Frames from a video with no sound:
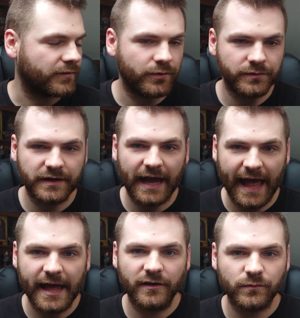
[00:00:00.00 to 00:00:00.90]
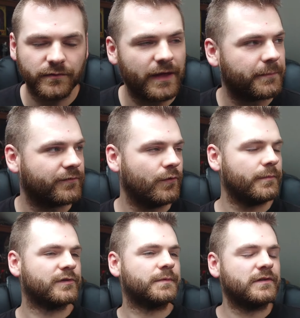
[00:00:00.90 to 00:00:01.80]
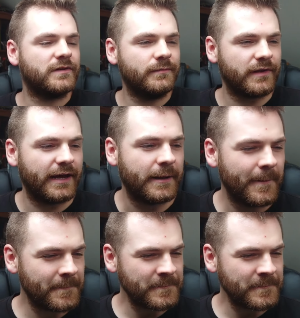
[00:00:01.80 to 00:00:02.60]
I thought it was going to end with that performance, but it definitely